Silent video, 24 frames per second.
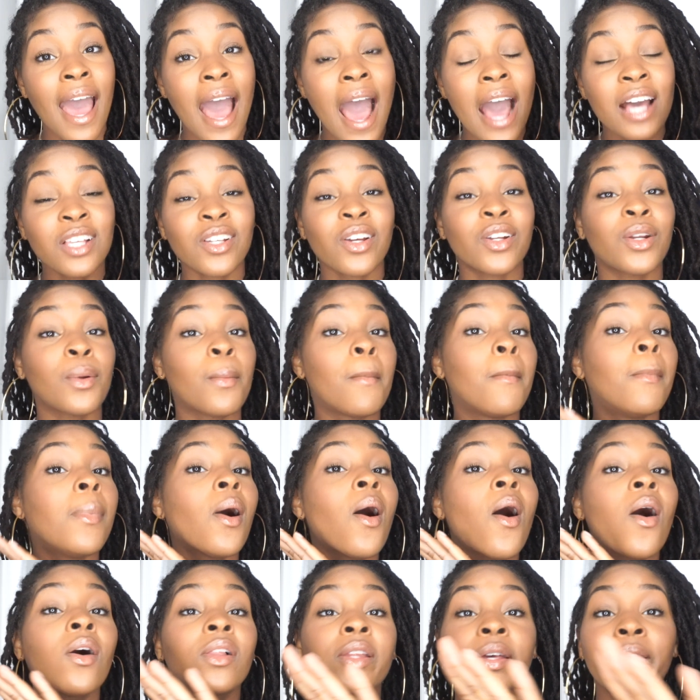I started
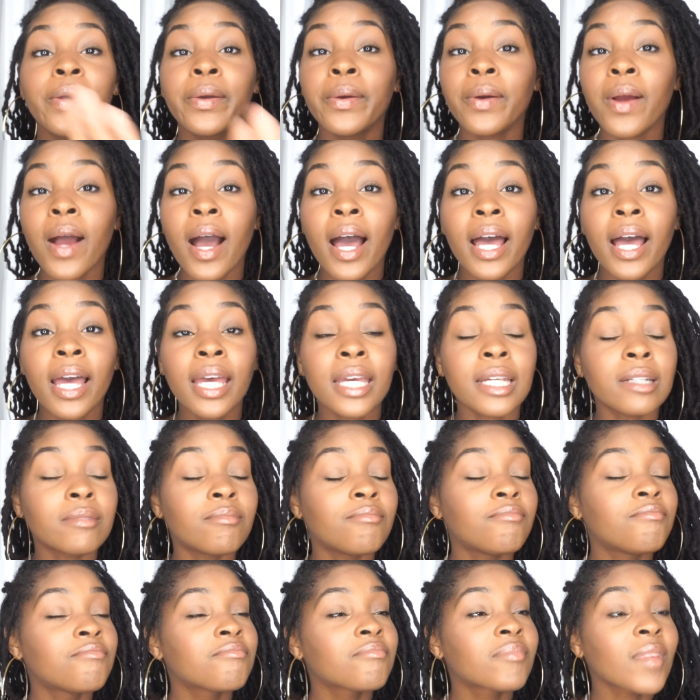bawling,
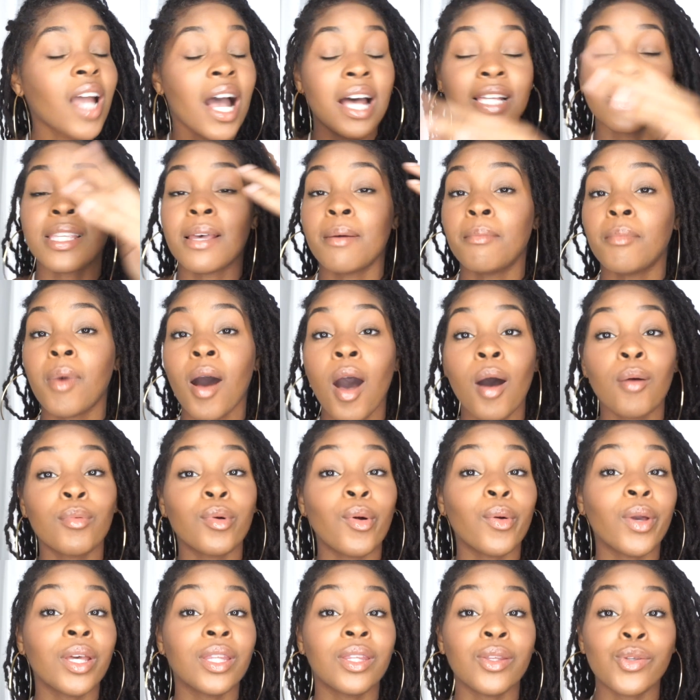crying. I said, Mom,
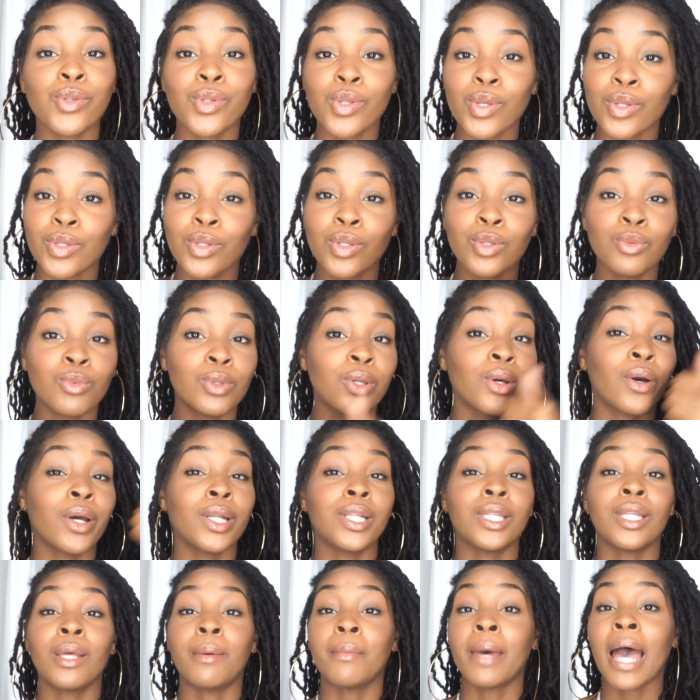go get the scissors, be
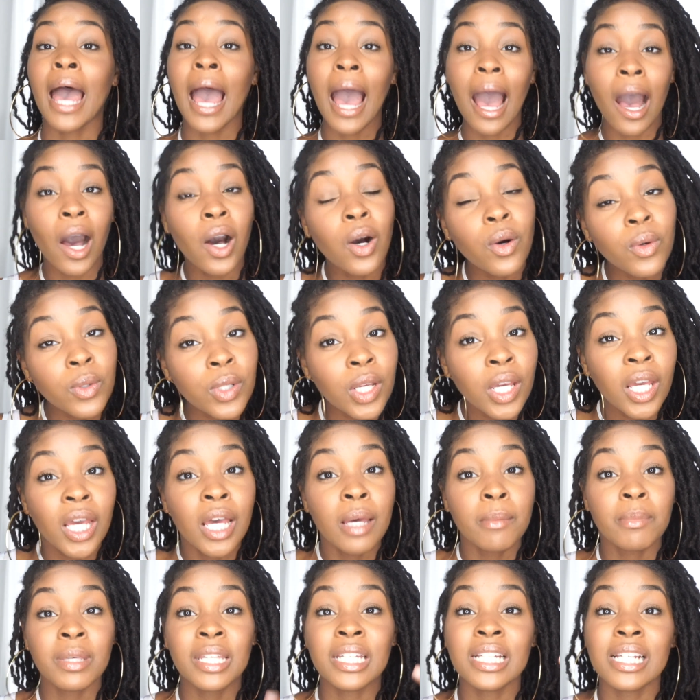cutting them out,
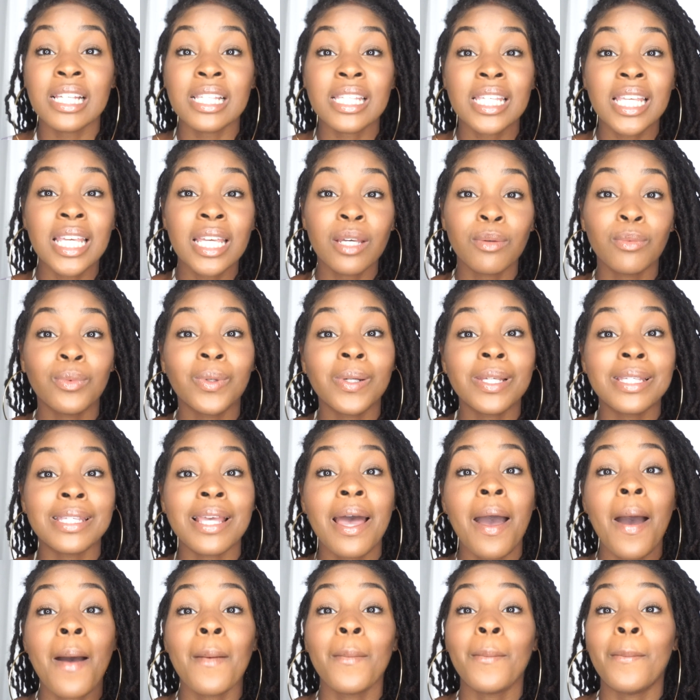because it was
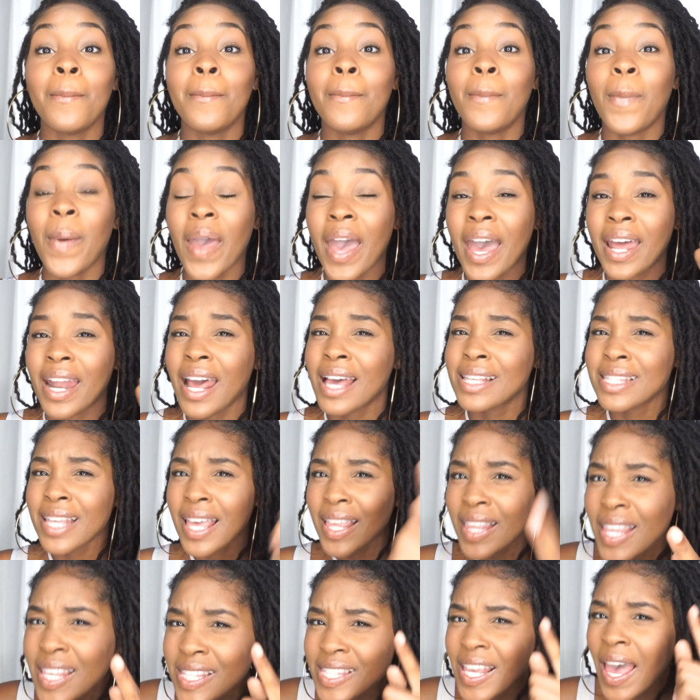bad. Has
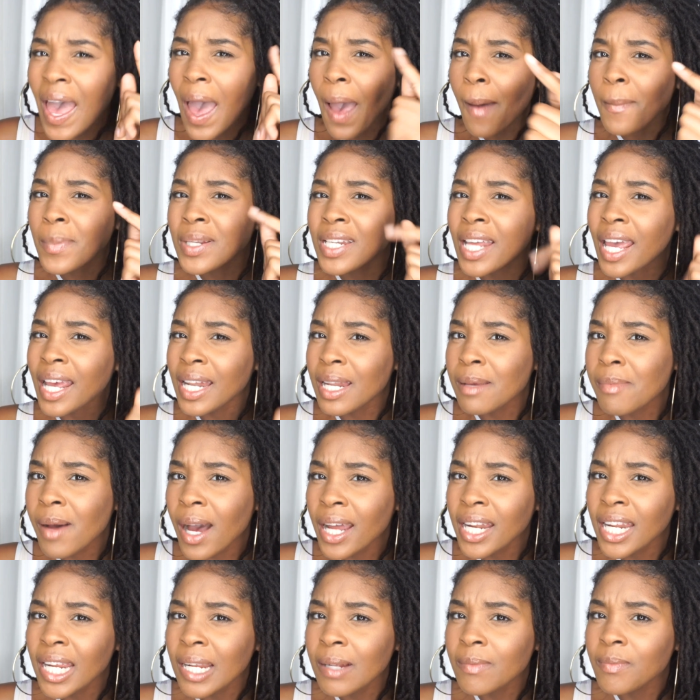this happened to
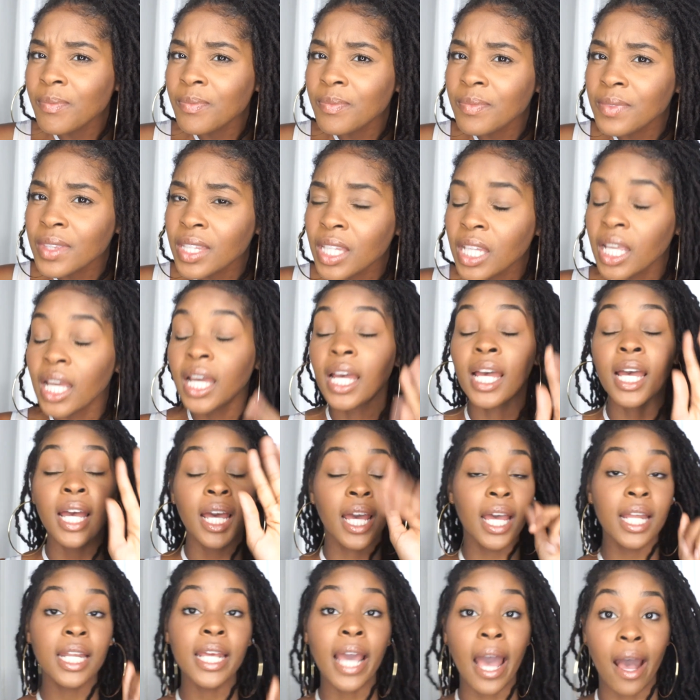anybody?
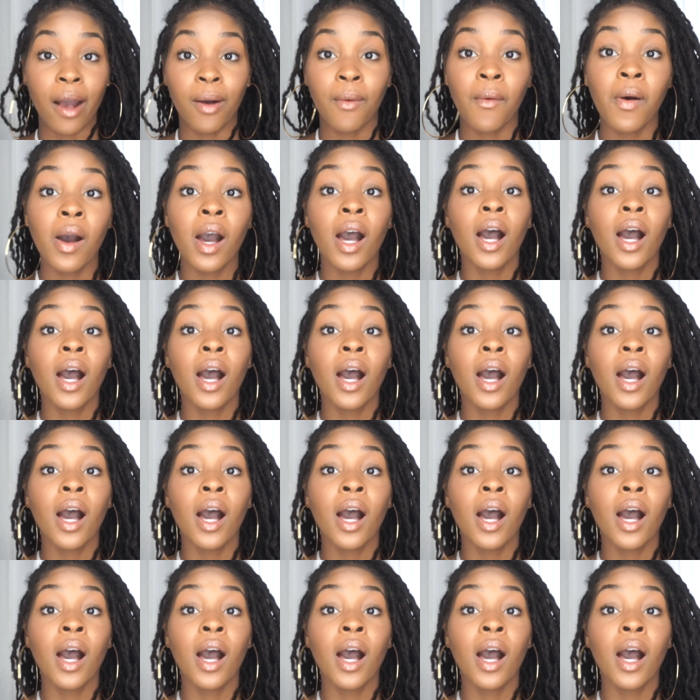Anyhow,